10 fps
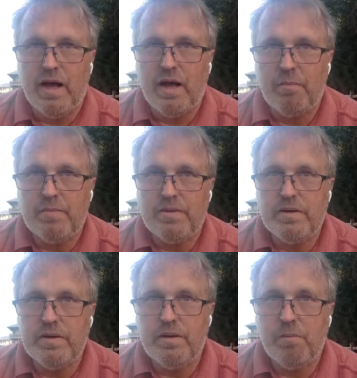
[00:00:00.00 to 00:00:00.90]
um,
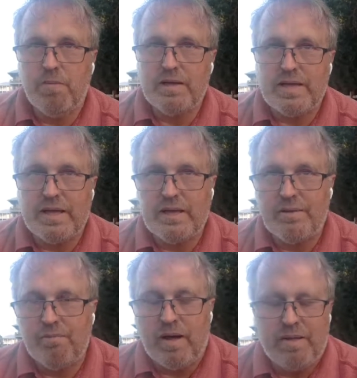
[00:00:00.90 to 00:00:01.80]
my,
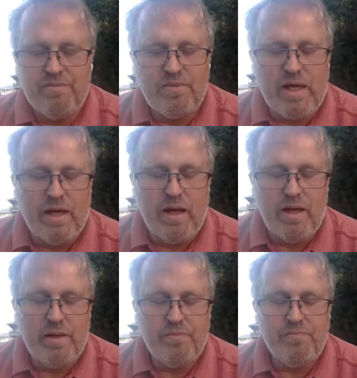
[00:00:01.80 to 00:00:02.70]
my,
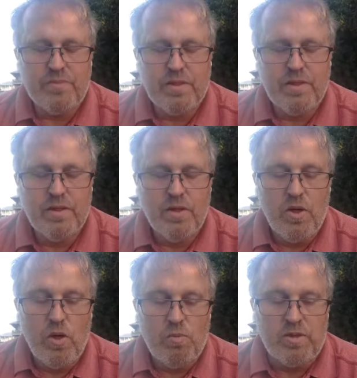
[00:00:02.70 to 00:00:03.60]
uh,
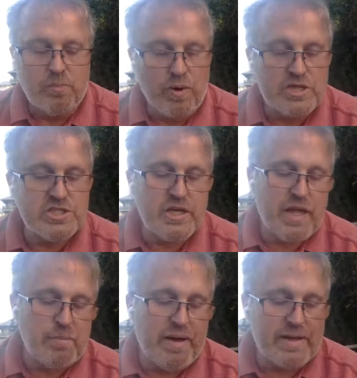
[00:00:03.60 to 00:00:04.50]
depression
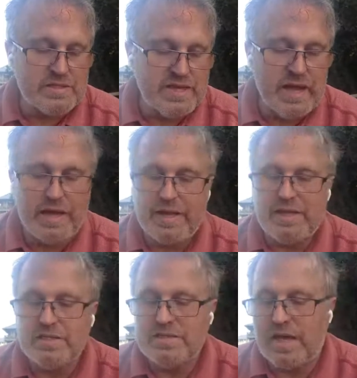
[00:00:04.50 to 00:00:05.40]
and my
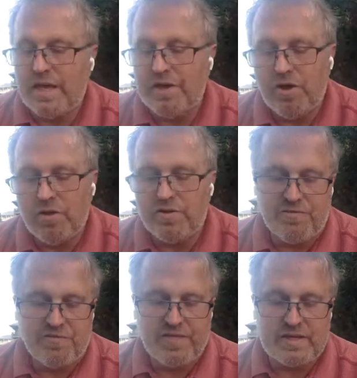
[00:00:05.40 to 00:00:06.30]
anxieties and all the
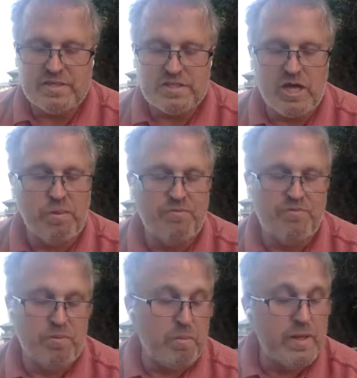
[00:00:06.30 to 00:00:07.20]
different things that's come
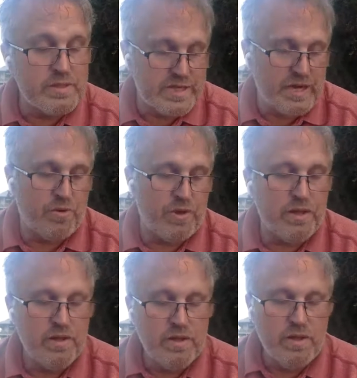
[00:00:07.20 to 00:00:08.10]
from the
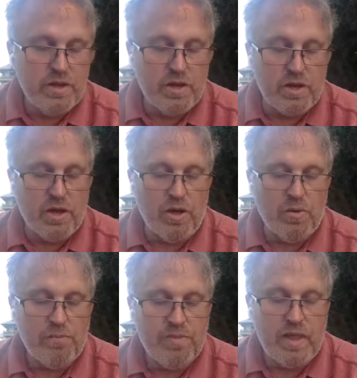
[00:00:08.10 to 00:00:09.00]
military, you
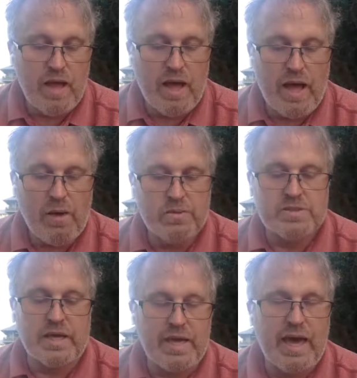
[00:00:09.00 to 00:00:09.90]
know, I
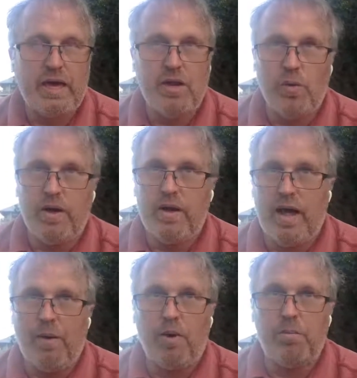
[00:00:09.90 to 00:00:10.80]
was like, hey, you know what?
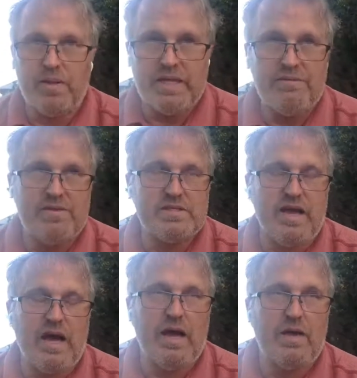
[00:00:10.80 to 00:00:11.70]
I want to believe
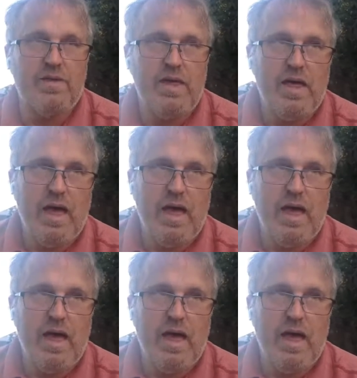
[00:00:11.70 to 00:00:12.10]
this guy.